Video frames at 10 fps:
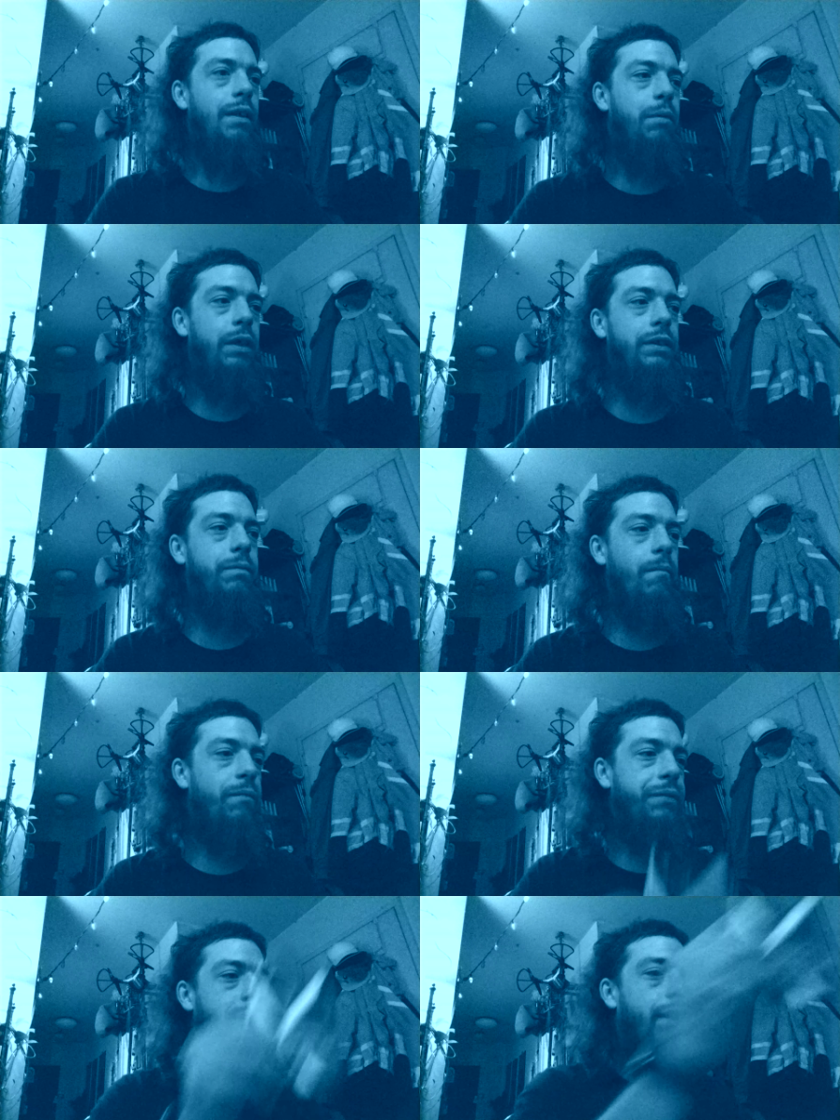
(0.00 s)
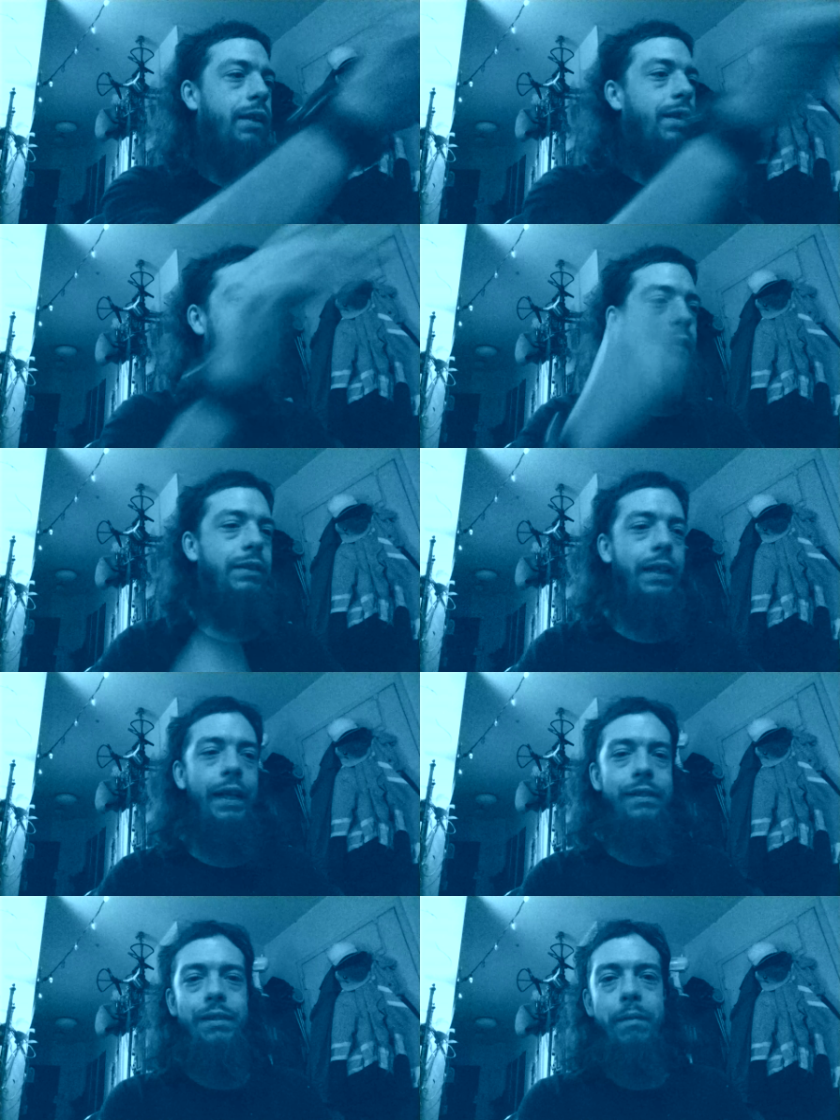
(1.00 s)
But the
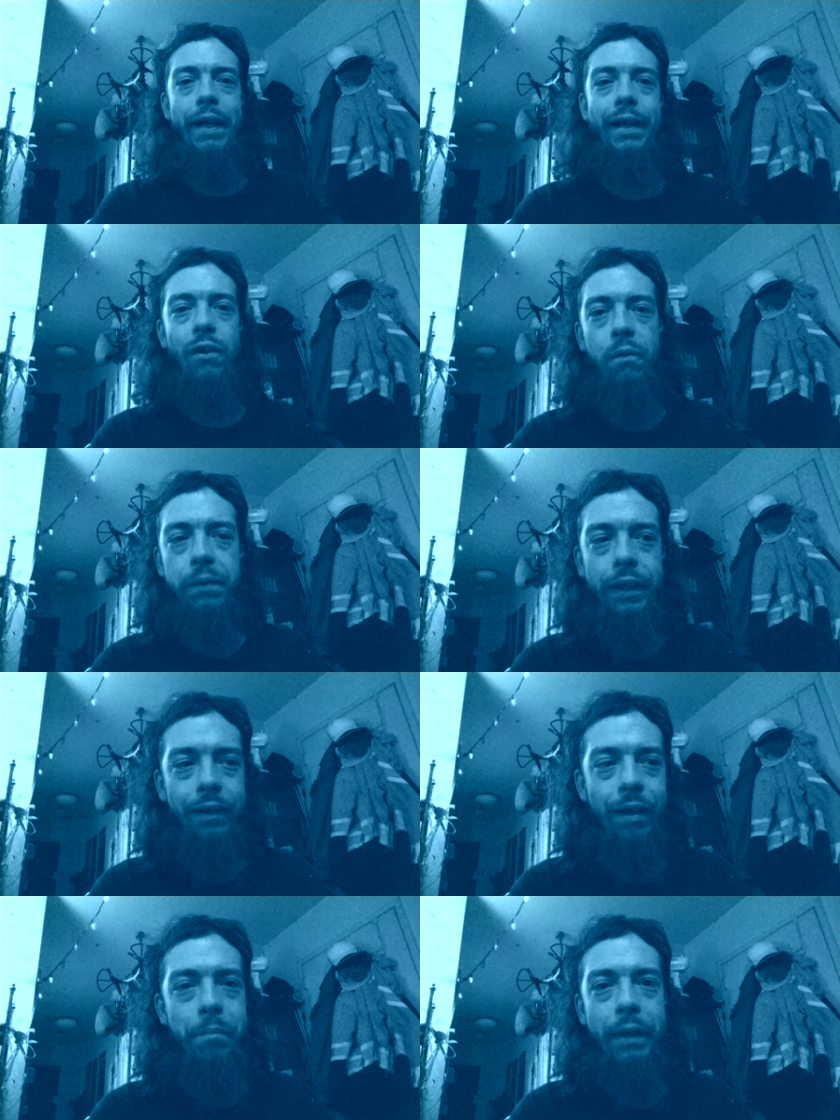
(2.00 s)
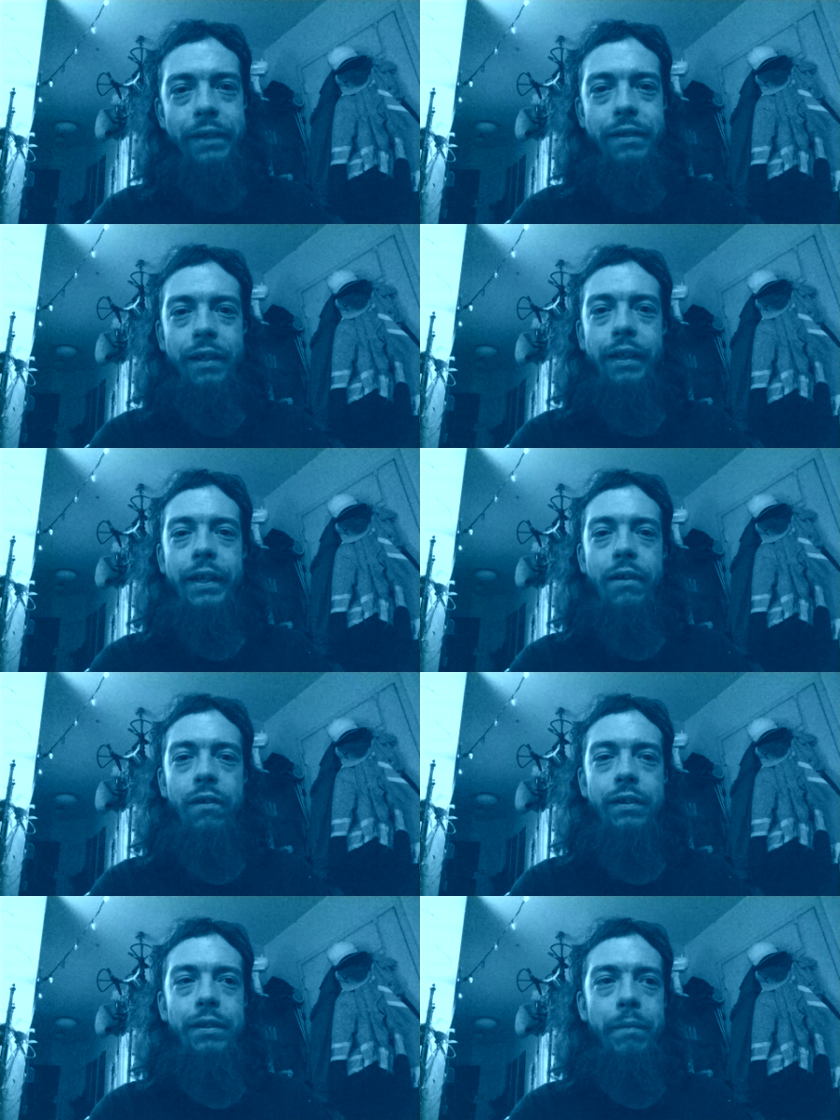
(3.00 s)
next time I head over there, I'm basically
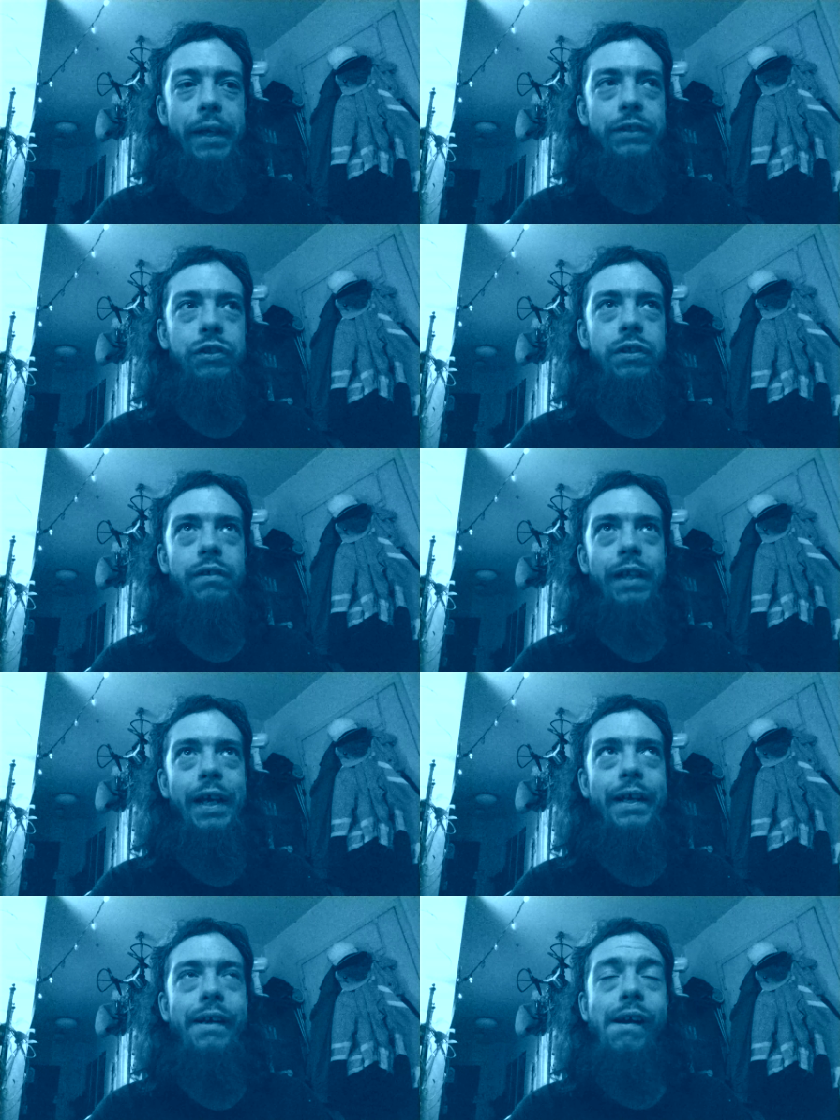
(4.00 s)
going to make sure that,